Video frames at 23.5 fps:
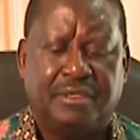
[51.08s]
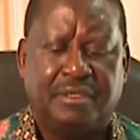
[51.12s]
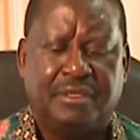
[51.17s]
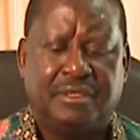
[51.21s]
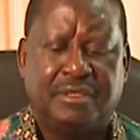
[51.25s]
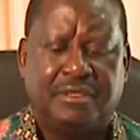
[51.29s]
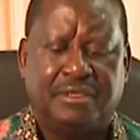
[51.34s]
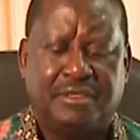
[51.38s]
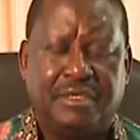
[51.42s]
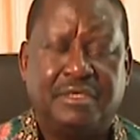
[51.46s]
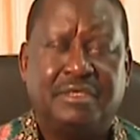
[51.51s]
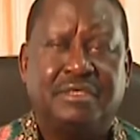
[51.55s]

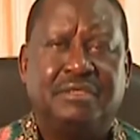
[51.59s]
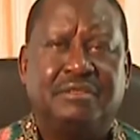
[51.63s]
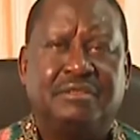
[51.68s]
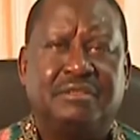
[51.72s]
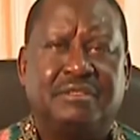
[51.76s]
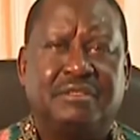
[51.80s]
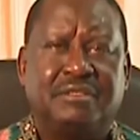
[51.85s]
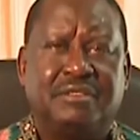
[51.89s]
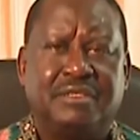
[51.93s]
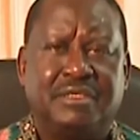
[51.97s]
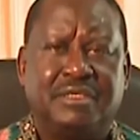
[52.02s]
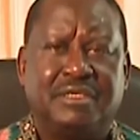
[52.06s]
The
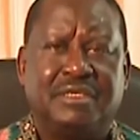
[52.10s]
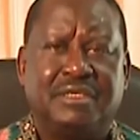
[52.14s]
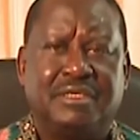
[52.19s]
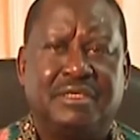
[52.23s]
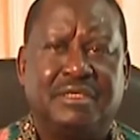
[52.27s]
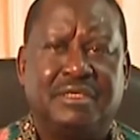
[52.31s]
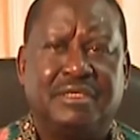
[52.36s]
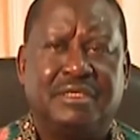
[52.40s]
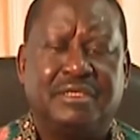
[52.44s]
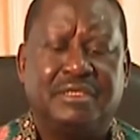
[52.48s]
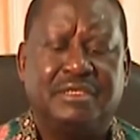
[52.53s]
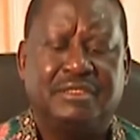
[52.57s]
trade
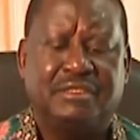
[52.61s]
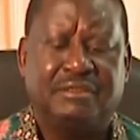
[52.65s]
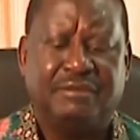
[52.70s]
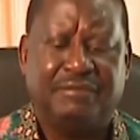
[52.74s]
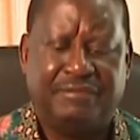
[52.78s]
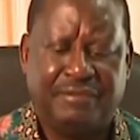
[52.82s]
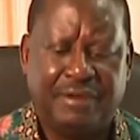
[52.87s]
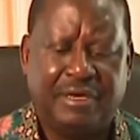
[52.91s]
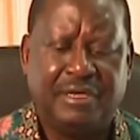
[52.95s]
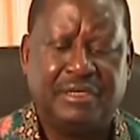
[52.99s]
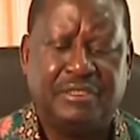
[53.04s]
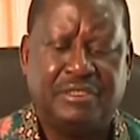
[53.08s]
deal is a
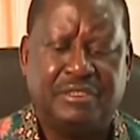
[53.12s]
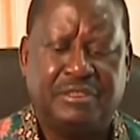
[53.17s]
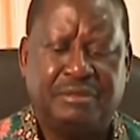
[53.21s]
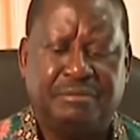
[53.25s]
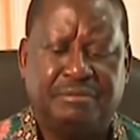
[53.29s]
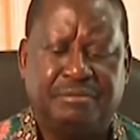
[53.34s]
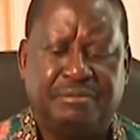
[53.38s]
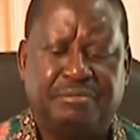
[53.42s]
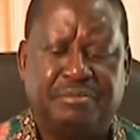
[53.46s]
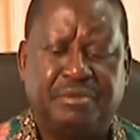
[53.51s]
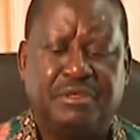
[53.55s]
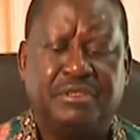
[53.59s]

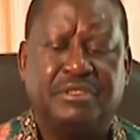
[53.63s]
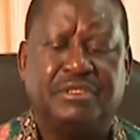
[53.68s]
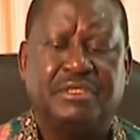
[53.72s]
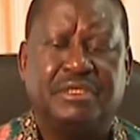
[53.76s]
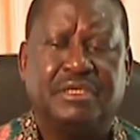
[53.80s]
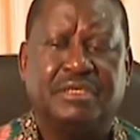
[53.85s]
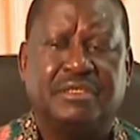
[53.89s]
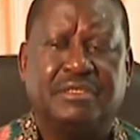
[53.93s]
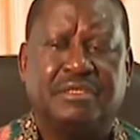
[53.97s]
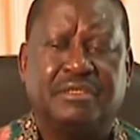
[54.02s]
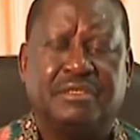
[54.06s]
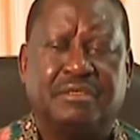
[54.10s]
flagship
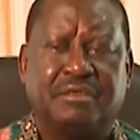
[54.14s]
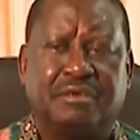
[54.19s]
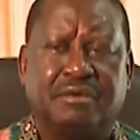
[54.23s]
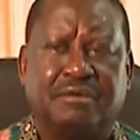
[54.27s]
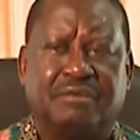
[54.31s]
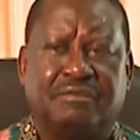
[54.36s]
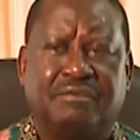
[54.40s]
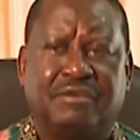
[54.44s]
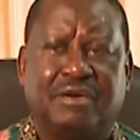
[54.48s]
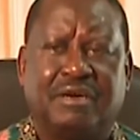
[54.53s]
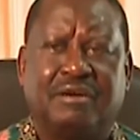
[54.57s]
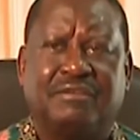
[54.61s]
project
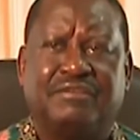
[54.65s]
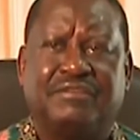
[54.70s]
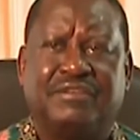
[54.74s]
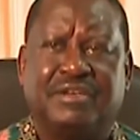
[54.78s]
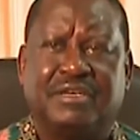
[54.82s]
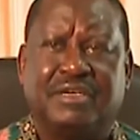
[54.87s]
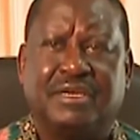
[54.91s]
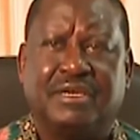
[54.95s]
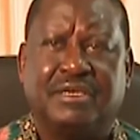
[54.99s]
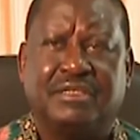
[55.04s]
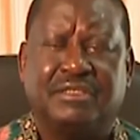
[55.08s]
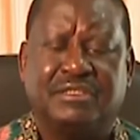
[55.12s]
of
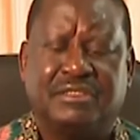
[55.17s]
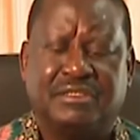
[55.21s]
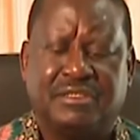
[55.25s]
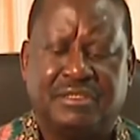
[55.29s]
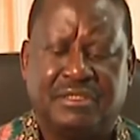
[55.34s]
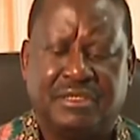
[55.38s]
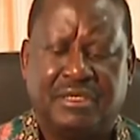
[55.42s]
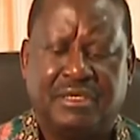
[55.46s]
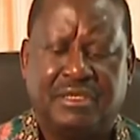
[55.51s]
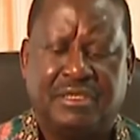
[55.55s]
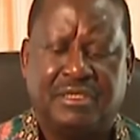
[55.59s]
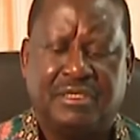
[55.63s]
Africa's
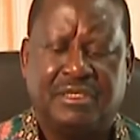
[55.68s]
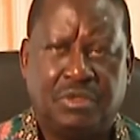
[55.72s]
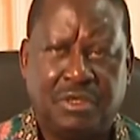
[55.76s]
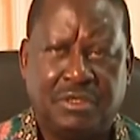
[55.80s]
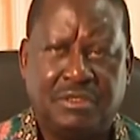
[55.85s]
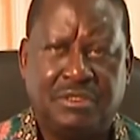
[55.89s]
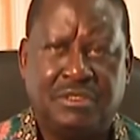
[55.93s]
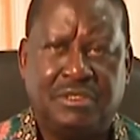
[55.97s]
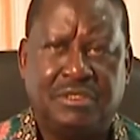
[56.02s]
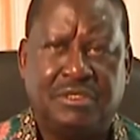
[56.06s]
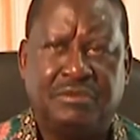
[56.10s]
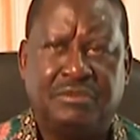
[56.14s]

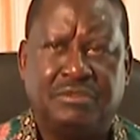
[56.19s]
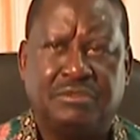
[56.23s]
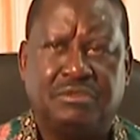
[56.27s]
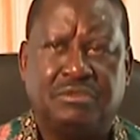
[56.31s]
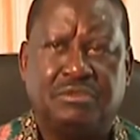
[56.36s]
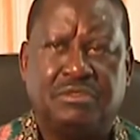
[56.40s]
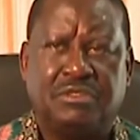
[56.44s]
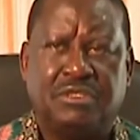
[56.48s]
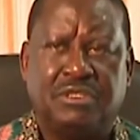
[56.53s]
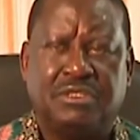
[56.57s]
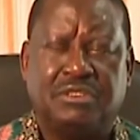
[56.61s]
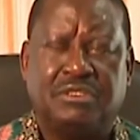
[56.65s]

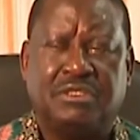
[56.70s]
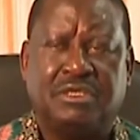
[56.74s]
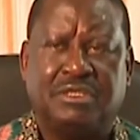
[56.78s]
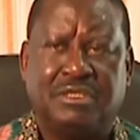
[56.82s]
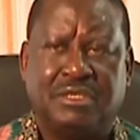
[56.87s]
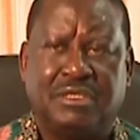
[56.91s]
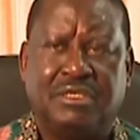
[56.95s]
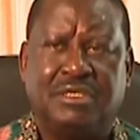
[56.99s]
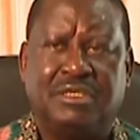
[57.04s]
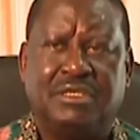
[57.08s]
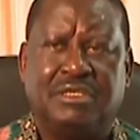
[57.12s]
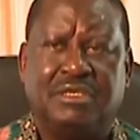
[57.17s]

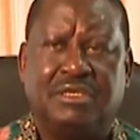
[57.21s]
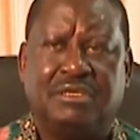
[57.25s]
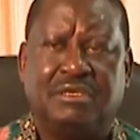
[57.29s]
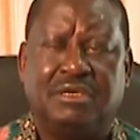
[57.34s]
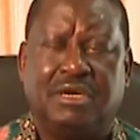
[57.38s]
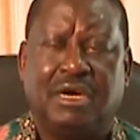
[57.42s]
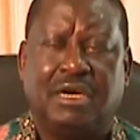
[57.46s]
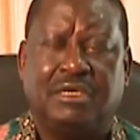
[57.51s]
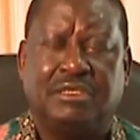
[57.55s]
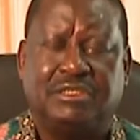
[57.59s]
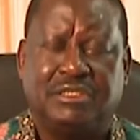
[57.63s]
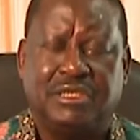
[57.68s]
2063
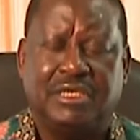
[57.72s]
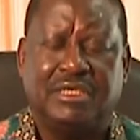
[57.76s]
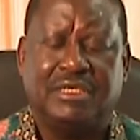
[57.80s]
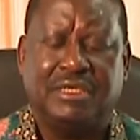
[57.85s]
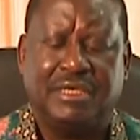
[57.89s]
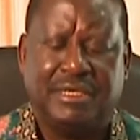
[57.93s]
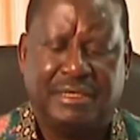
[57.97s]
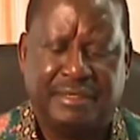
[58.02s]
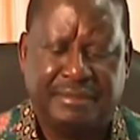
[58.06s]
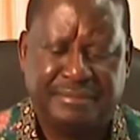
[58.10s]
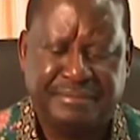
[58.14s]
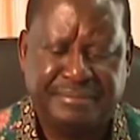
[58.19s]

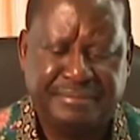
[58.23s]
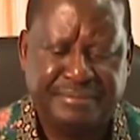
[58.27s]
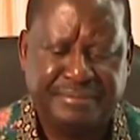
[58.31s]
agenda.